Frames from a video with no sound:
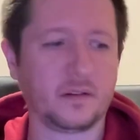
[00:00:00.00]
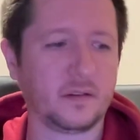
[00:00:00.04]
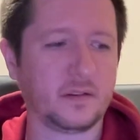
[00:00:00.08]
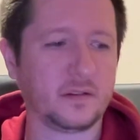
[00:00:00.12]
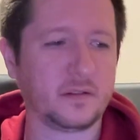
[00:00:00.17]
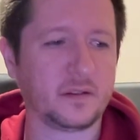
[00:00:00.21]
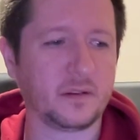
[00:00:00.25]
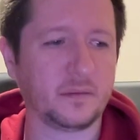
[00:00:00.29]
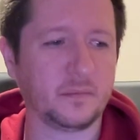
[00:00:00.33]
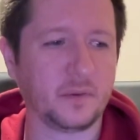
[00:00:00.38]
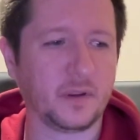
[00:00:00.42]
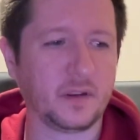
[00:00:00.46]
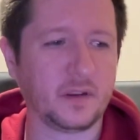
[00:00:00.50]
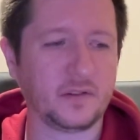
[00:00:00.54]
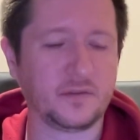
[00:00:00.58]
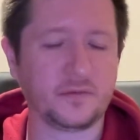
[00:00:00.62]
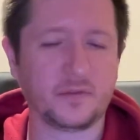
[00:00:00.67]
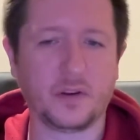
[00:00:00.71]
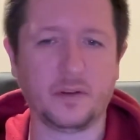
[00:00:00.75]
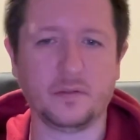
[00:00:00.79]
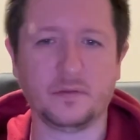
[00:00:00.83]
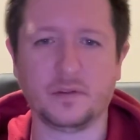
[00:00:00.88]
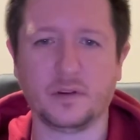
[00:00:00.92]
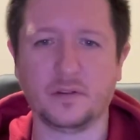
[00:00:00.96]
nice
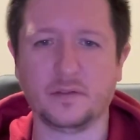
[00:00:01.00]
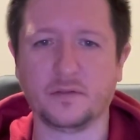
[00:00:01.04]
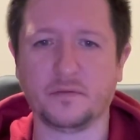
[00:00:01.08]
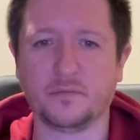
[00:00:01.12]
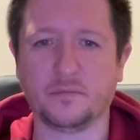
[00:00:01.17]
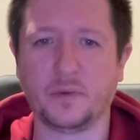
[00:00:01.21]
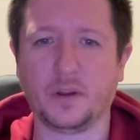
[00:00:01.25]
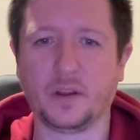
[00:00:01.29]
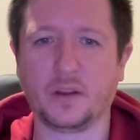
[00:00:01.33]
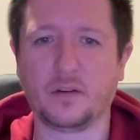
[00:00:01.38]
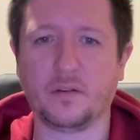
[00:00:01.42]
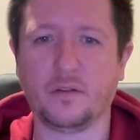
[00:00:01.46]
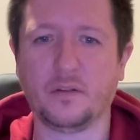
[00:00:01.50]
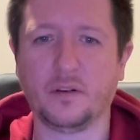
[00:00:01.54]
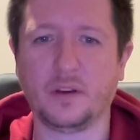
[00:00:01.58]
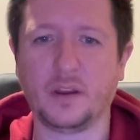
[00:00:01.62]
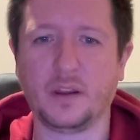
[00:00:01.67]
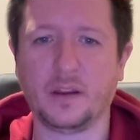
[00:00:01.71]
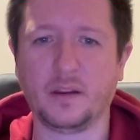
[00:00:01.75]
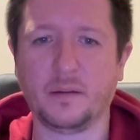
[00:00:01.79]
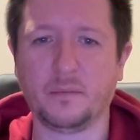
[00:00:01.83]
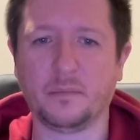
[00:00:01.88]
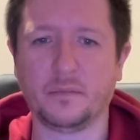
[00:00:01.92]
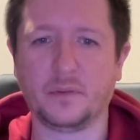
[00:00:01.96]
photos of my
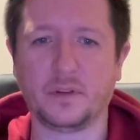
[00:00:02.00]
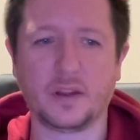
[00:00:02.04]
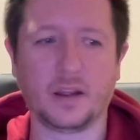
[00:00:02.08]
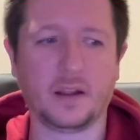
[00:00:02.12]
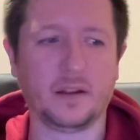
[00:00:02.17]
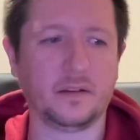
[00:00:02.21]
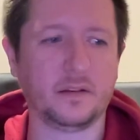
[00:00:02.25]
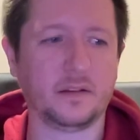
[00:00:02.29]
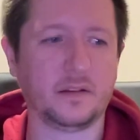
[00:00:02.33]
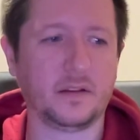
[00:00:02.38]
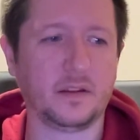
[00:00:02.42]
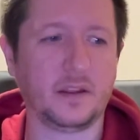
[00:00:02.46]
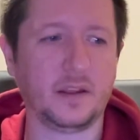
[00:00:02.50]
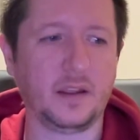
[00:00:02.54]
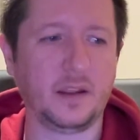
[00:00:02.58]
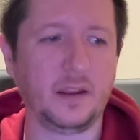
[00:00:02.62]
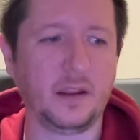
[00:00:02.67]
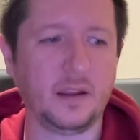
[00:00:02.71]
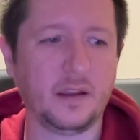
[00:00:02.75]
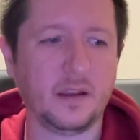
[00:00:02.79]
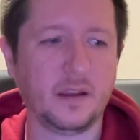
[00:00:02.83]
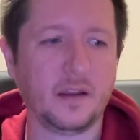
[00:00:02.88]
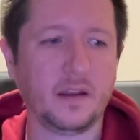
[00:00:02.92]
cornet and the